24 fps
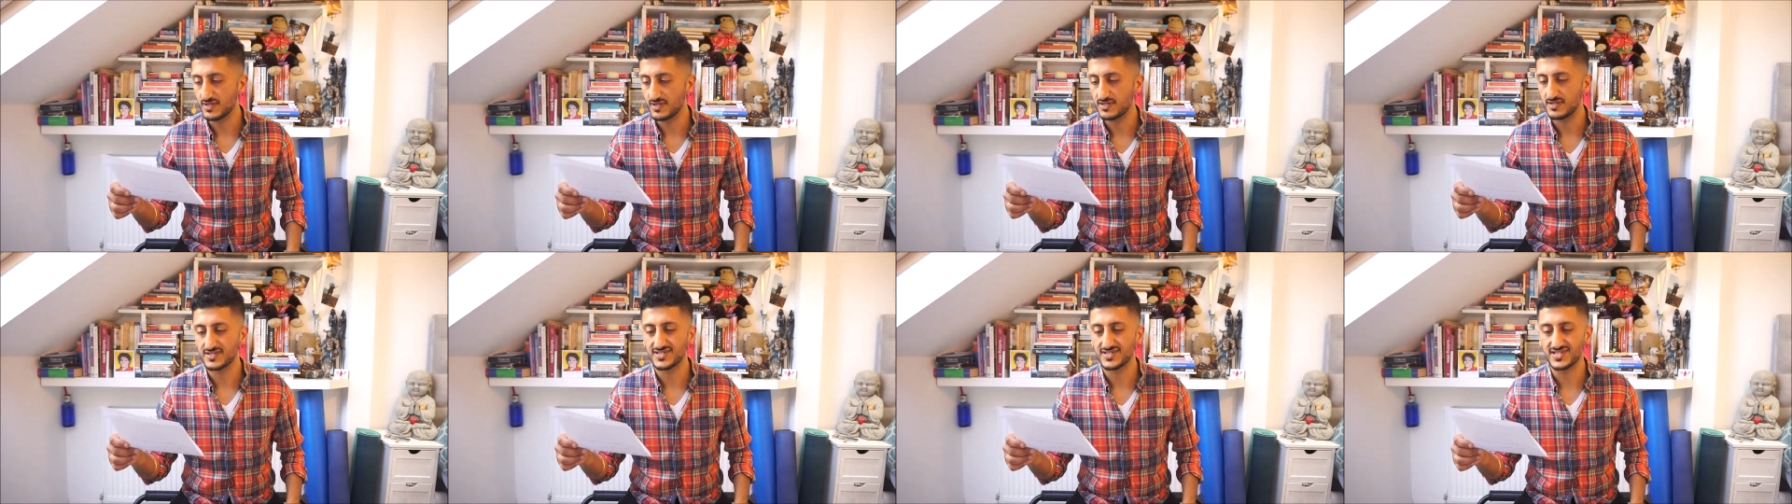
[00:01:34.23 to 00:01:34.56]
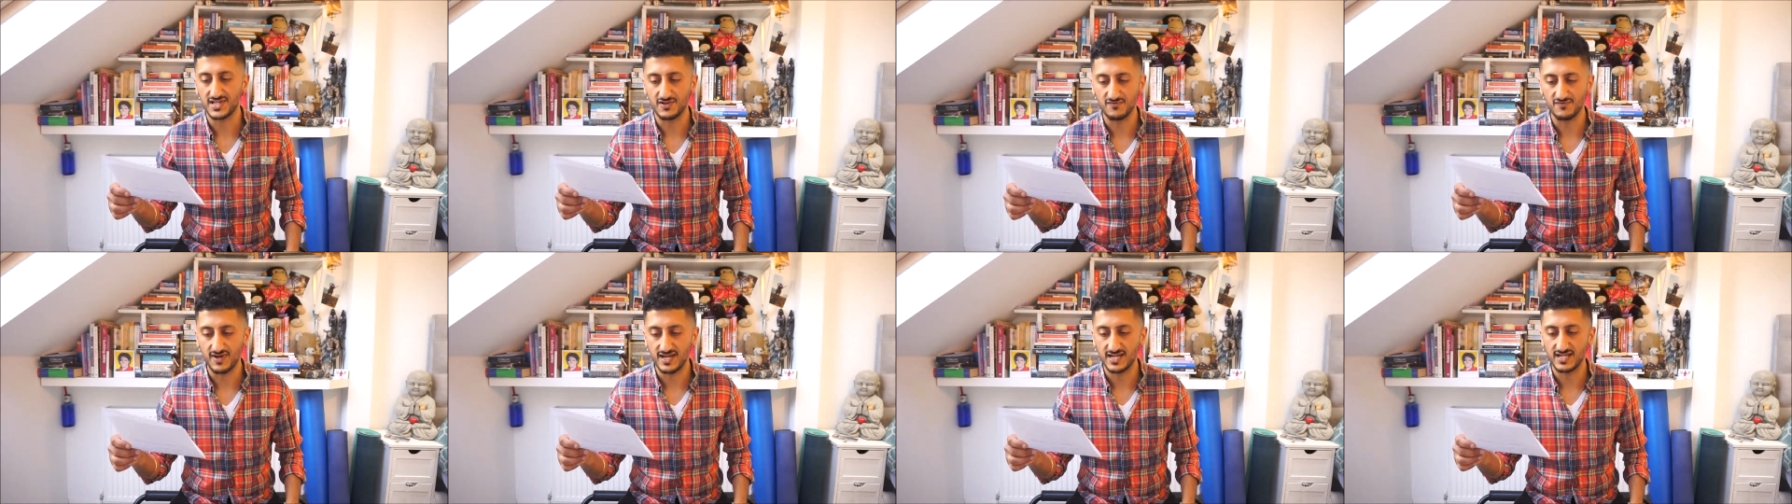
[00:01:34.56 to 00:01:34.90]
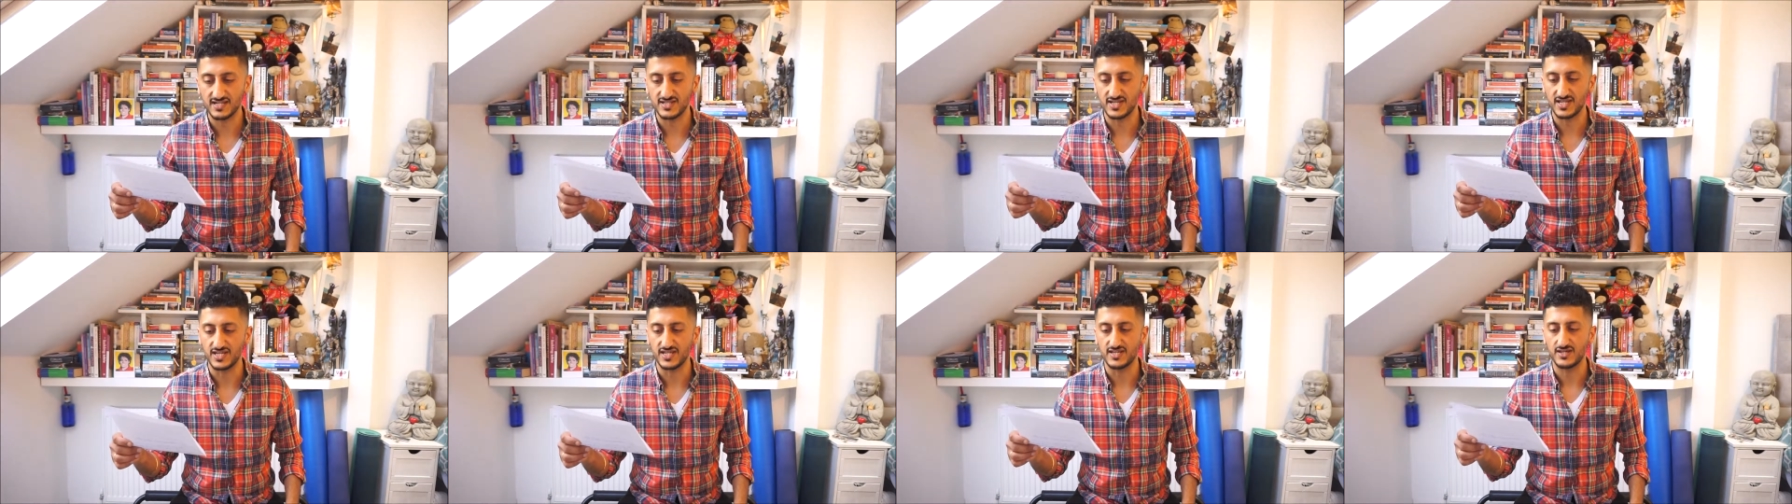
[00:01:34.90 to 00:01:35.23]

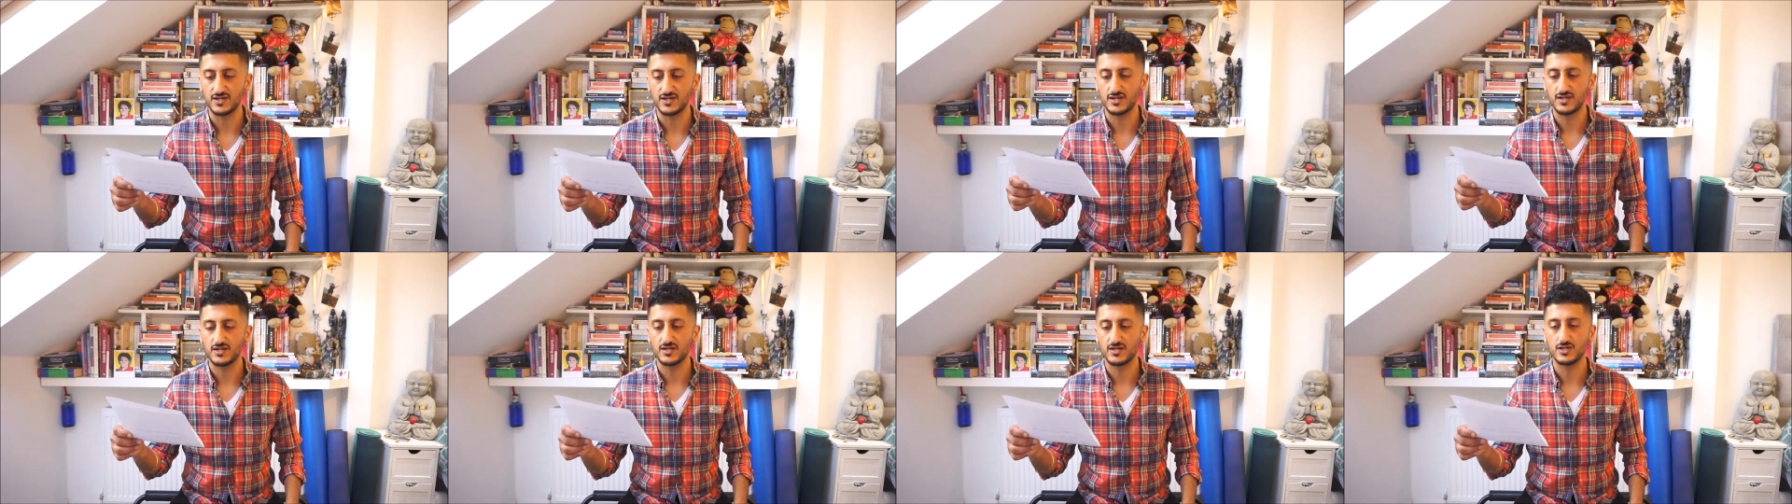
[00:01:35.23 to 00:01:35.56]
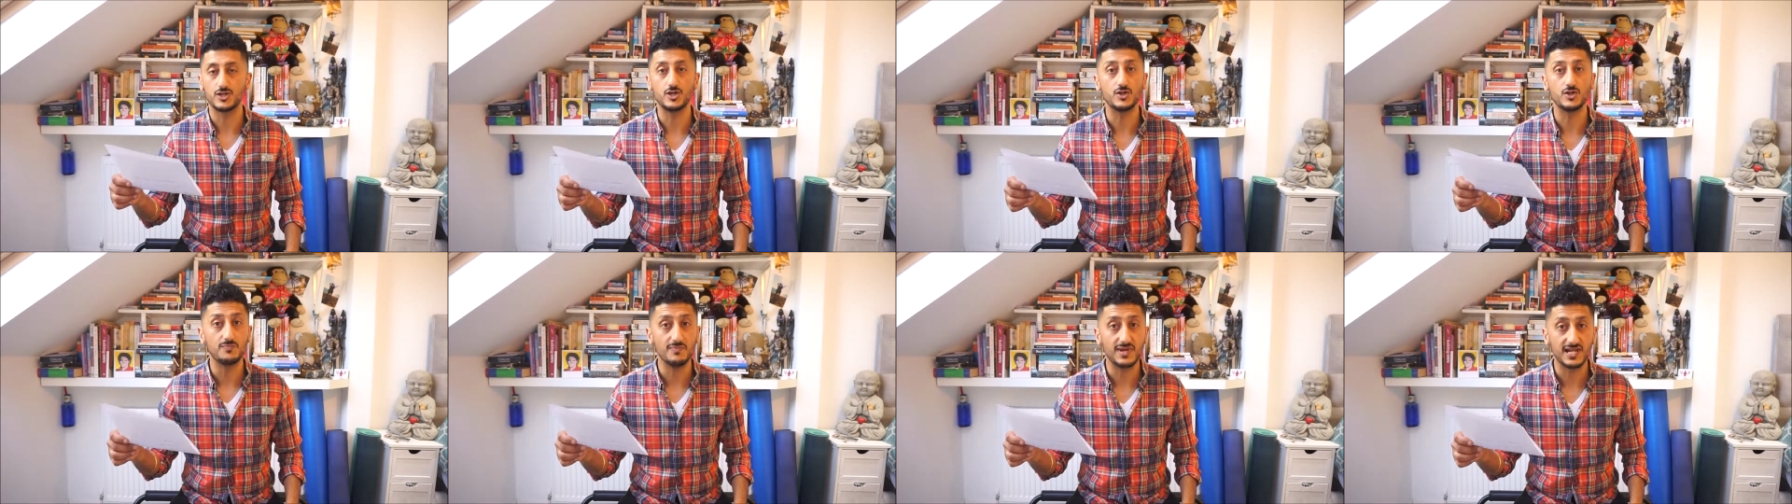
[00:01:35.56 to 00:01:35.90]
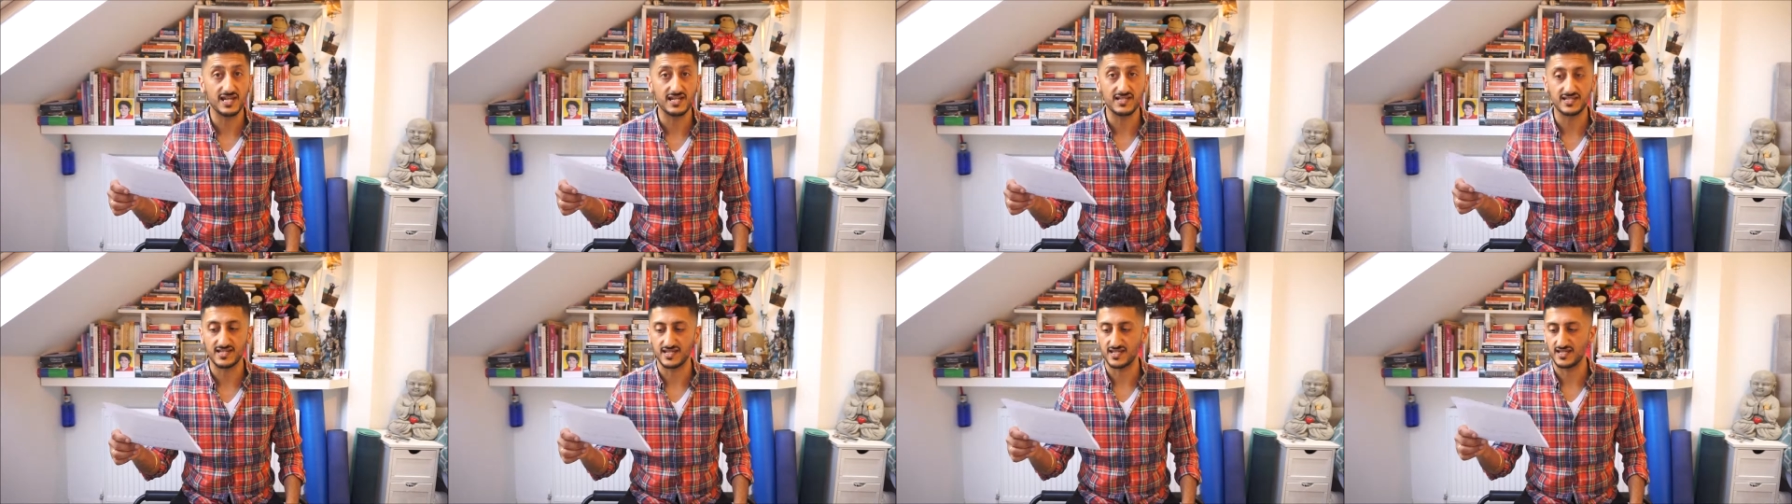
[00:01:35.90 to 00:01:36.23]
serenity,
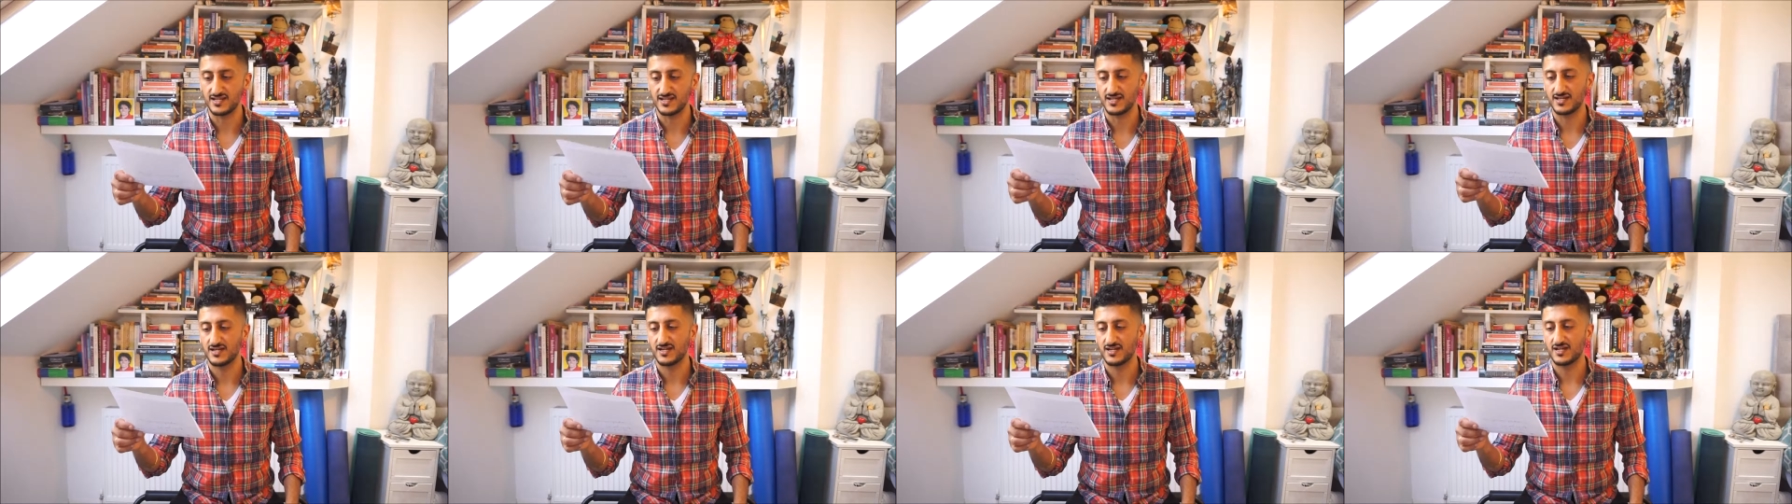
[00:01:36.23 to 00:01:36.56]
humility,